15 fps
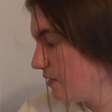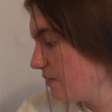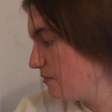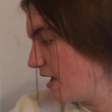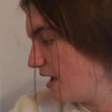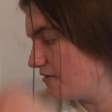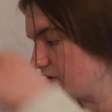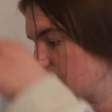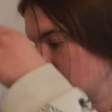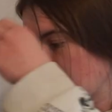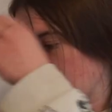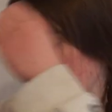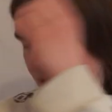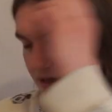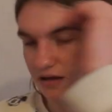better to
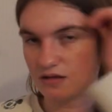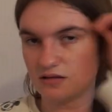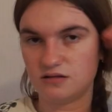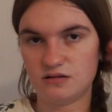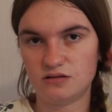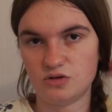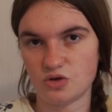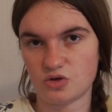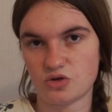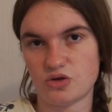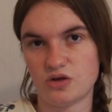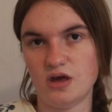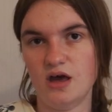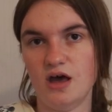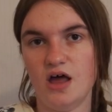get like
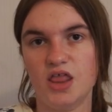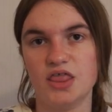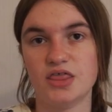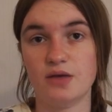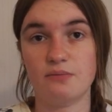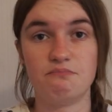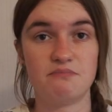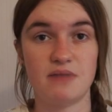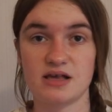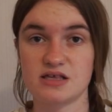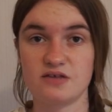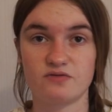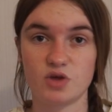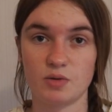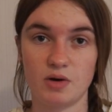just the
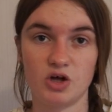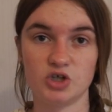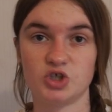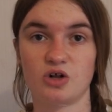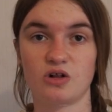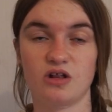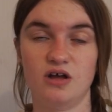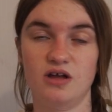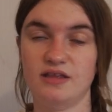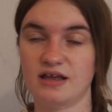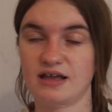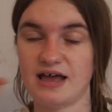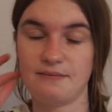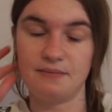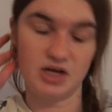massive tub of hot chocolate and
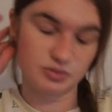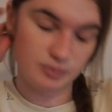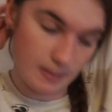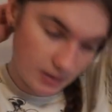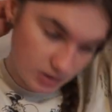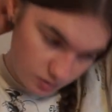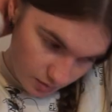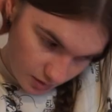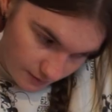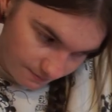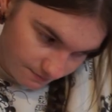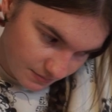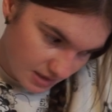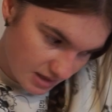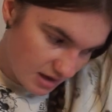then get marshmallows, but
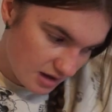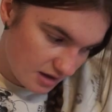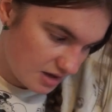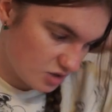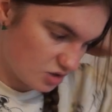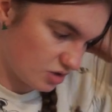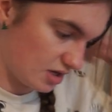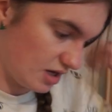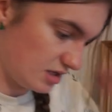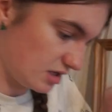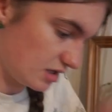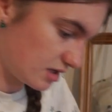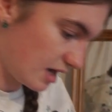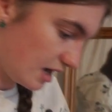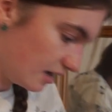it's just easier
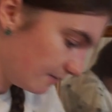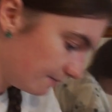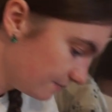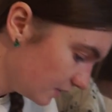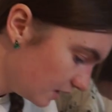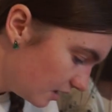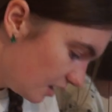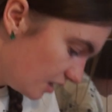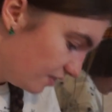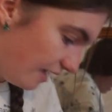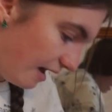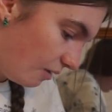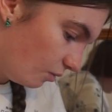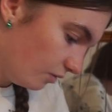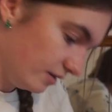to get
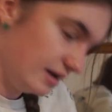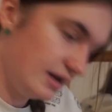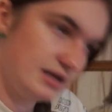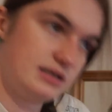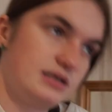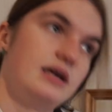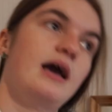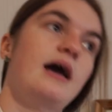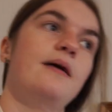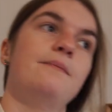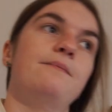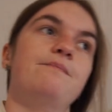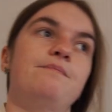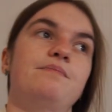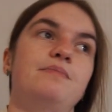that one than it is to get
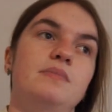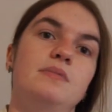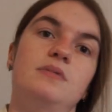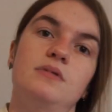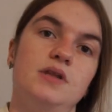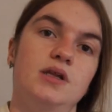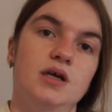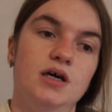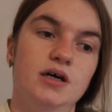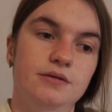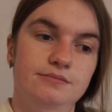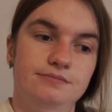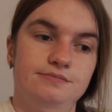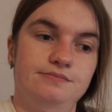the